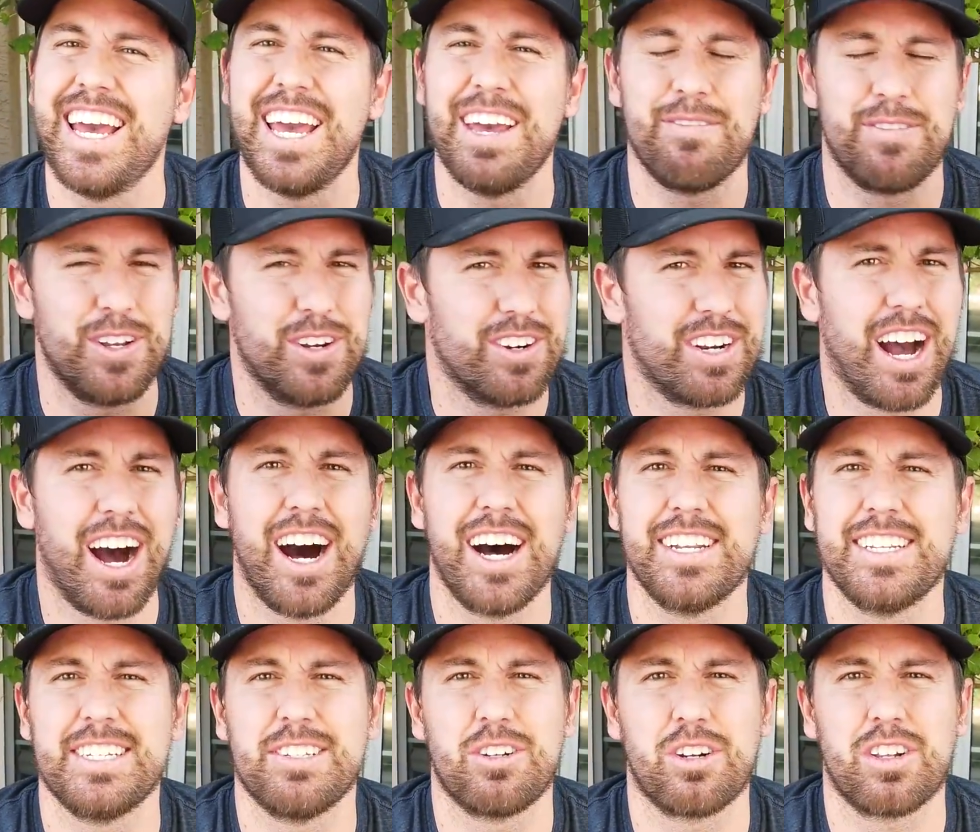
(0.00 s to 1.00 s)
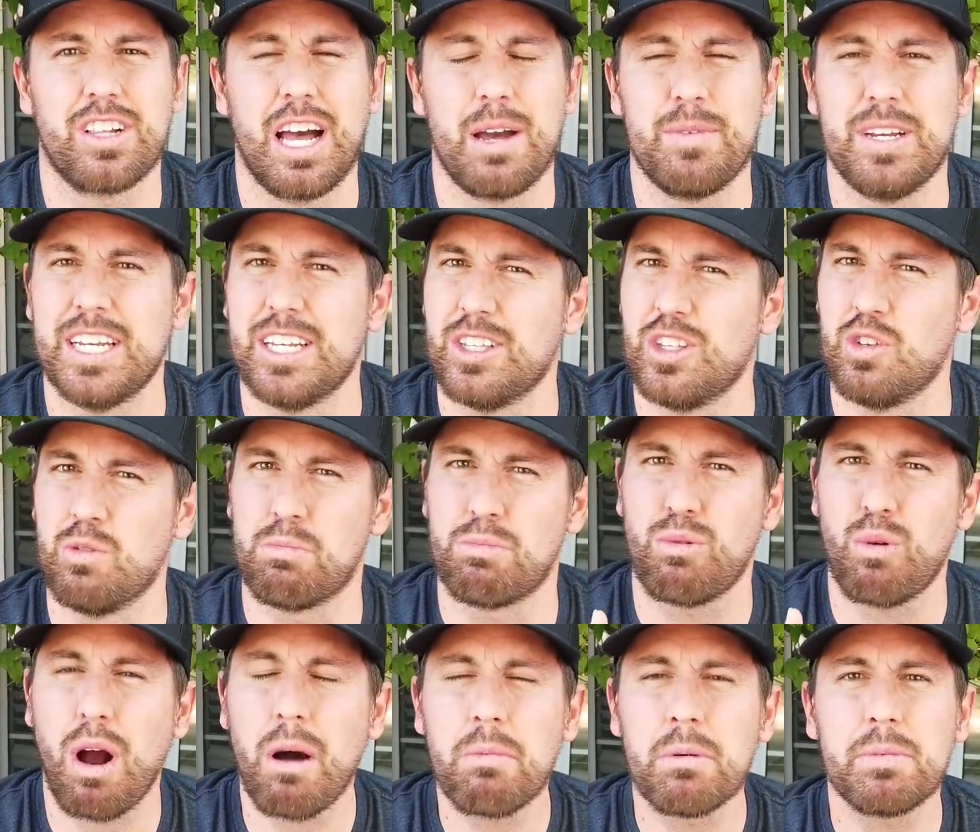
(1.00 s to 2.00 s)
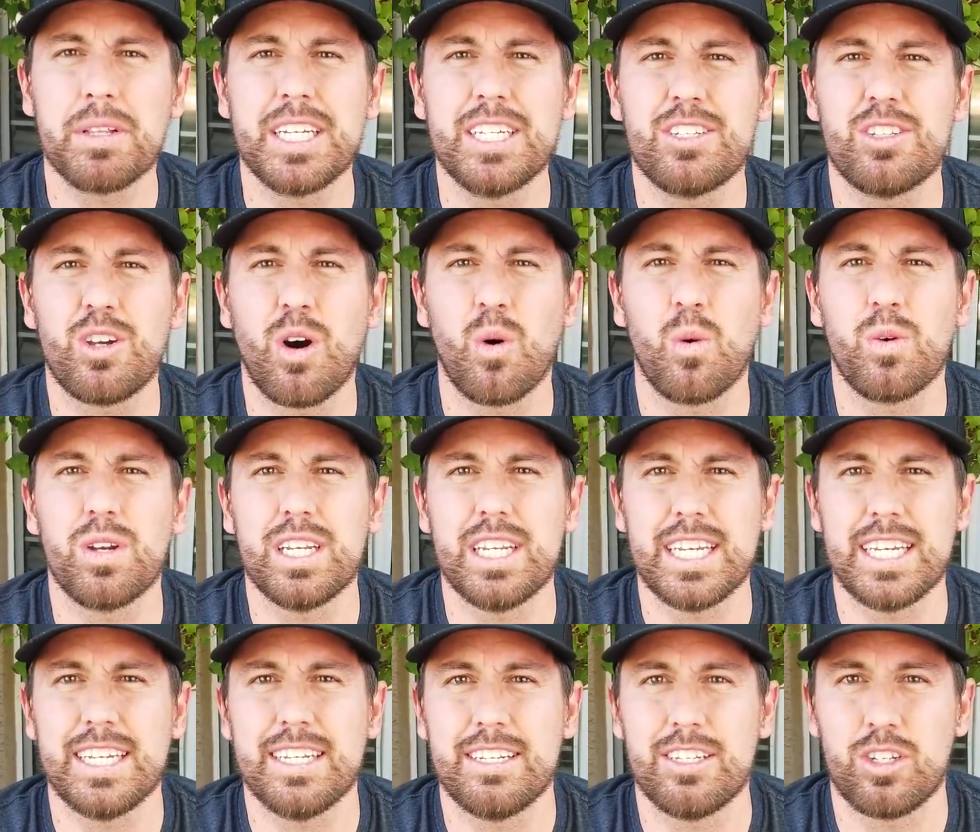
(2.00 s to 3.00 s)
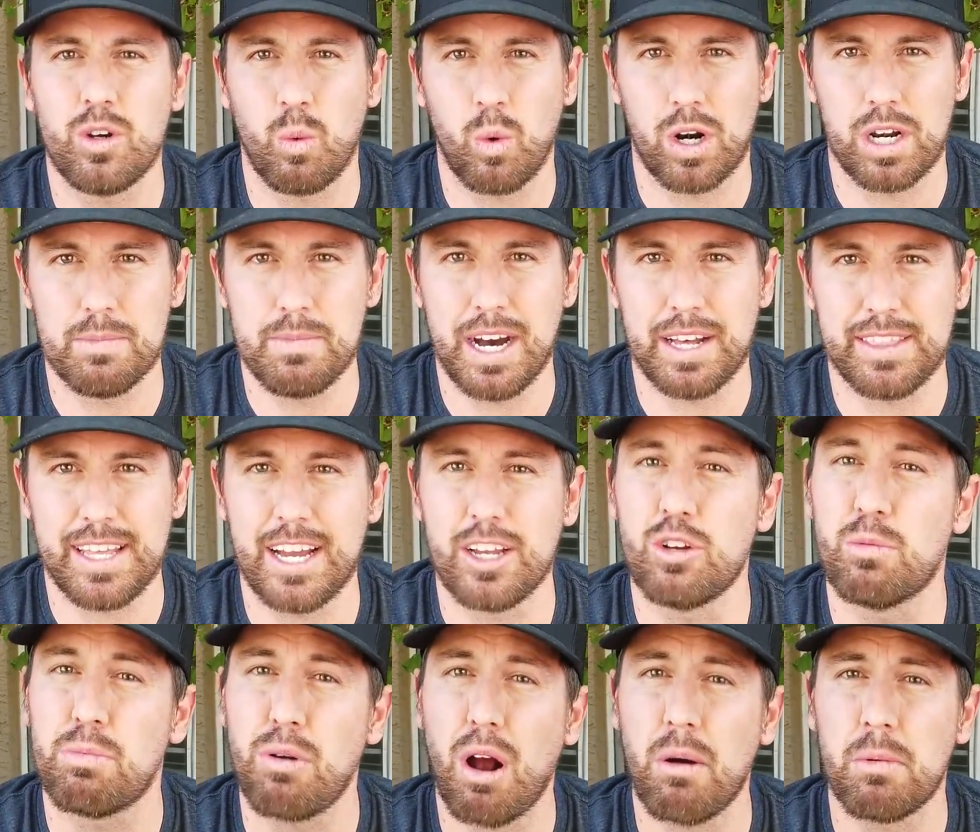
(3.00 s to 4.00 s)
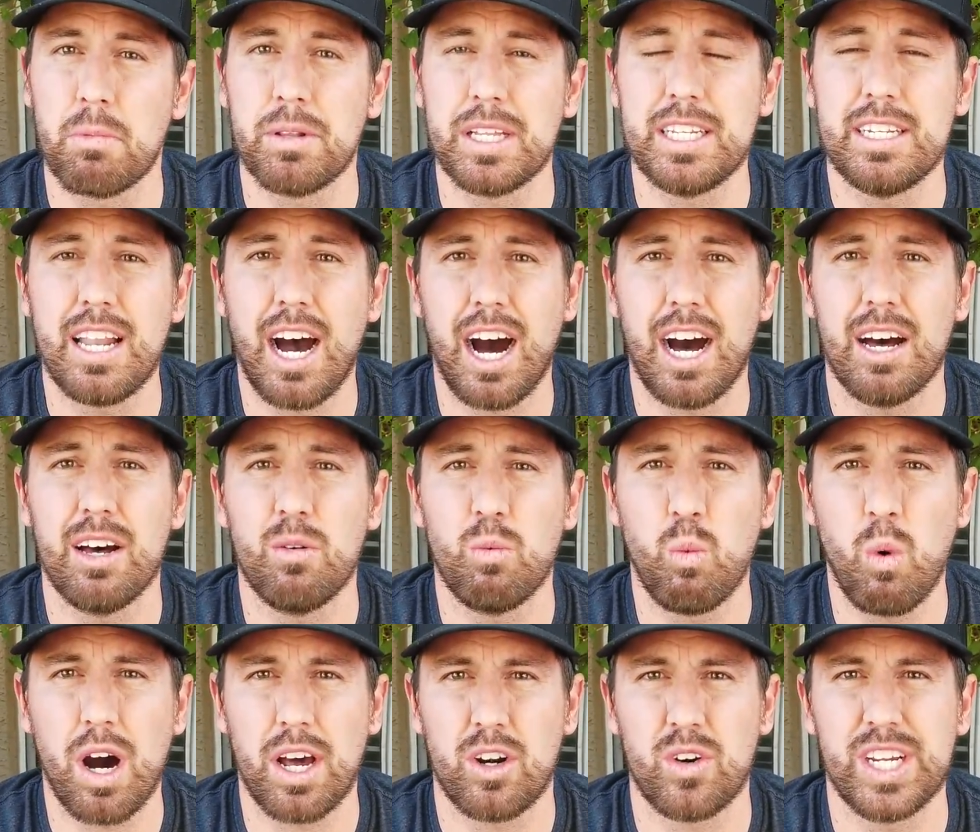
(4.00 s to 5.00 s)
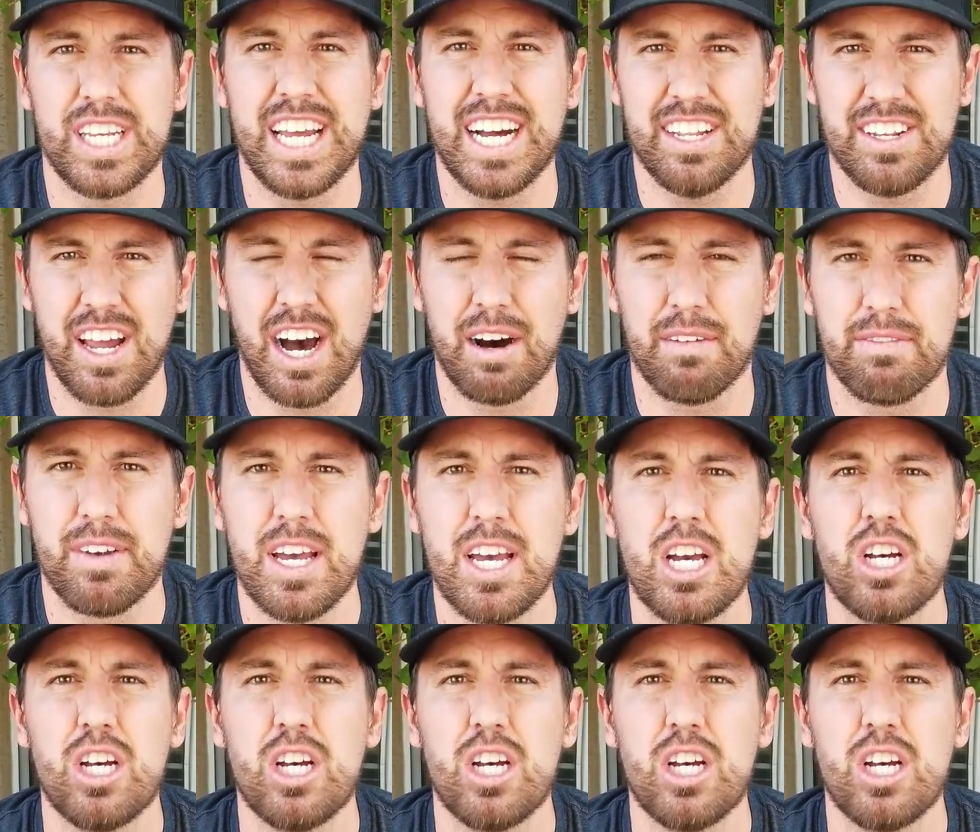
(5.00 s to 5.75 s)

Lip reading: If you're in a hot desert climate, you probably don't need to worry about that. You're probably not watering enough.